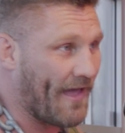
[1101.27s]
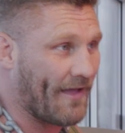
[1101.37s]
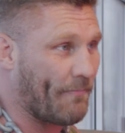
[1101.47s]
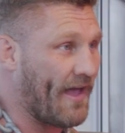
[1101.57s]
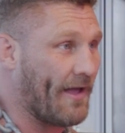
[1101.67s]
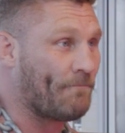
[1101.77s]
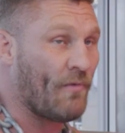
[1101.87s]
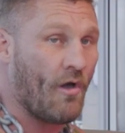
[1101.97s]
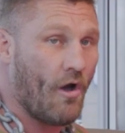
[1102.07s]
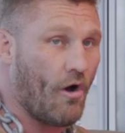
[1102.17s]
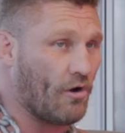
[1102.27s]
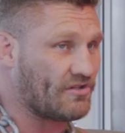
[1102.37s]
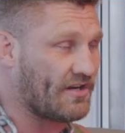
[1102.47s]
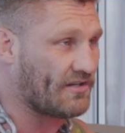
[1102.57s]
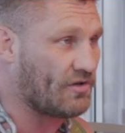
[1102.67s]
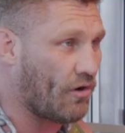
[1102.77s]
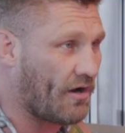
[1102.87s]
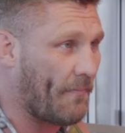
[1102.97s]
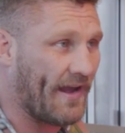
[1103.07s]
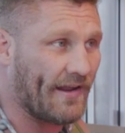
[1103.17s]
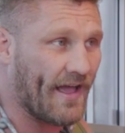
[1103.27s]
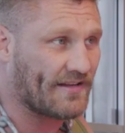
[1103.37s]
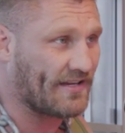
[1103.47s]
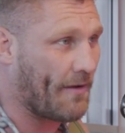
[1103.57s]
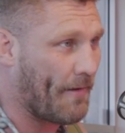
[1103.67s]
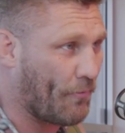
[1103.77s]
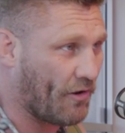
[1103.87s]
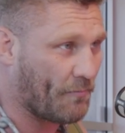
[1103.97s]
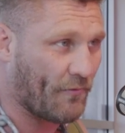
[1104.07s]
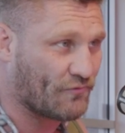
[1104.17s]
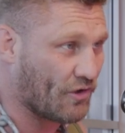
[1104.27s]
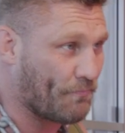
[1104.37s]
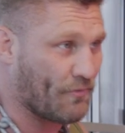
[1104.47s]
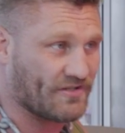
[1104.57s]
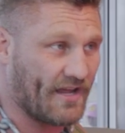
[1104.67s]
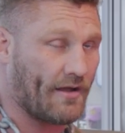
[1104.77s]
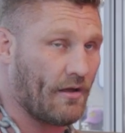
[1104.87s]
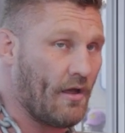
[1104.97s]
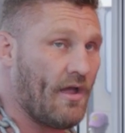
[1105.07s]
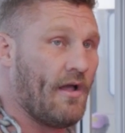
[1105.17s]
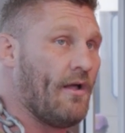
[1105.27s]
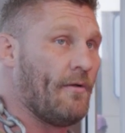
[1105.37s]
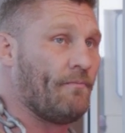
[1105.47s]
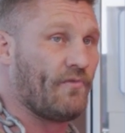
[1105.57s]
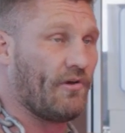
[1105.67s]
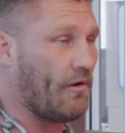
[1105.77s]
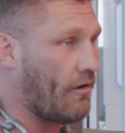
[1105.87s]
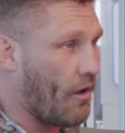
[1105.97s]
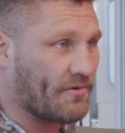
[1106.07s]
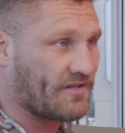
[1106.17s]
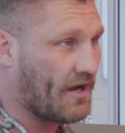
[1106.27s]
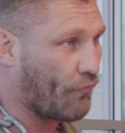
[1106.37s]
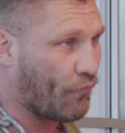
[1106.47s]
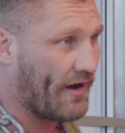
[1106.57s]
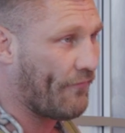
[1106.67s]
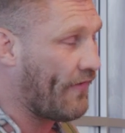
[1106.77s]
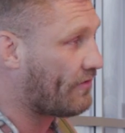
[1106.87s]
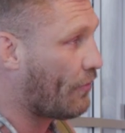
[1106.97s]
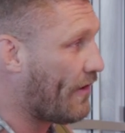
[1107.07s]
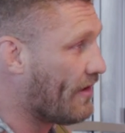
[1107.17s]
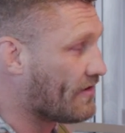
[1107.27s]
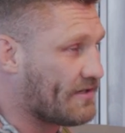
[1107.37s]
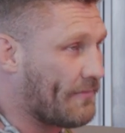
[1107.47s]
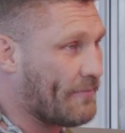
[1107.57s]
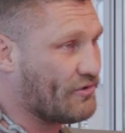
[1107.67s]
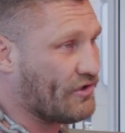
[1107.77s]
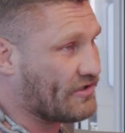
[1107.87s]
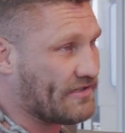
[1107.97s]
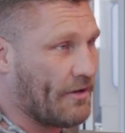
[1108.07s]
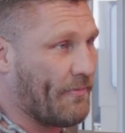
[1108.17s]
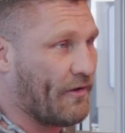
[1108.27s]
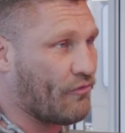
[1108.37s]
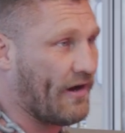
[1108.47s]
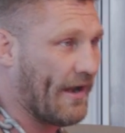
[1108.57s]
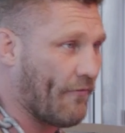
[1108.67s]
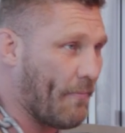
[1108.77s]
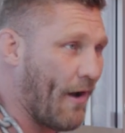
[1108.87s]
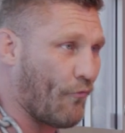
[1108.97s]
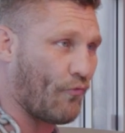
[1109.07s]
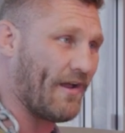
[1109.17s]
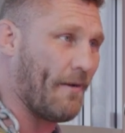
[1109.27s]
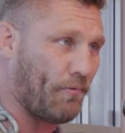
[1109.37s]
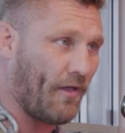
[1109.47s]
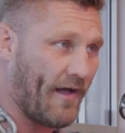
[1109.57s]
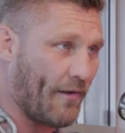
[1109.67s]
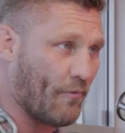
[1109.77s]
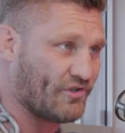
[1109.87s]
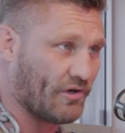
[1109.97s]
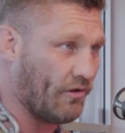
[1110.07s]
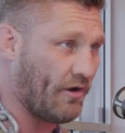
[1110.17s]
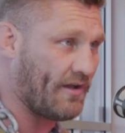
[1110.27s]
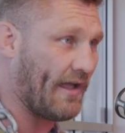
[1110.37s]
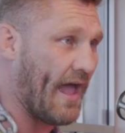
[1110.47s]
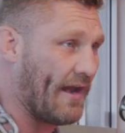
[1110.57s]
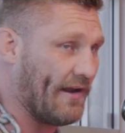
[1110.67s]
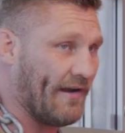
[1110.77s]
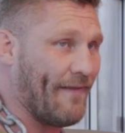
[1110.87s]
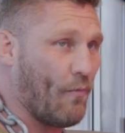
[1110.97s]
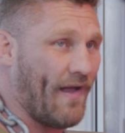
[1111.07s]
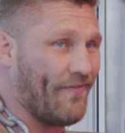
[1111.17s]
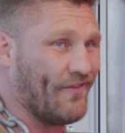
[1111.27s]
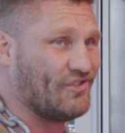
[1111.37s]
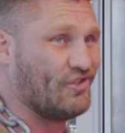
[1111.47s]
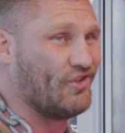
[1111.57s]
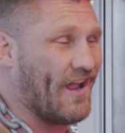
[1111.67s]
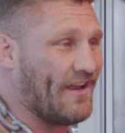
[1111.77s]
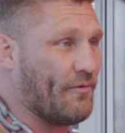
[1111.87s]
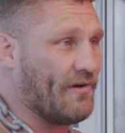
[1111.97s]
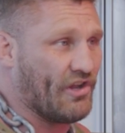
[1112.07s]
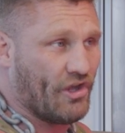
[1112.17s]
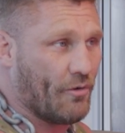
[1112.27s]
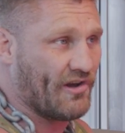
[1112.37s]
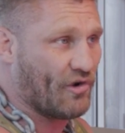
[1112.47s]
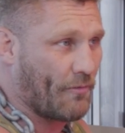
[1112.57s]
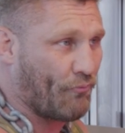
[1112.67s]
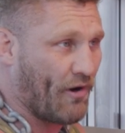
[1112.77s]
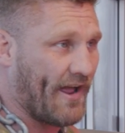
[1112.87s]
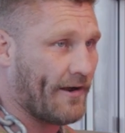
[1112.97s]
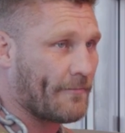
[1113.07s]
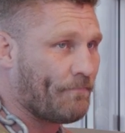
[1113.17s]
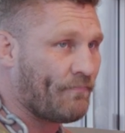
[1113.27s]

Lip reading: Bang Bang. Hulk's got his Hulkamaniacs, I got my Bulletproof Troopers. Like, you don't always got to reinvent the wheel. Sometimes you just need to be creative about reapplying what you're looking at in a way that's genuine to you and your brand.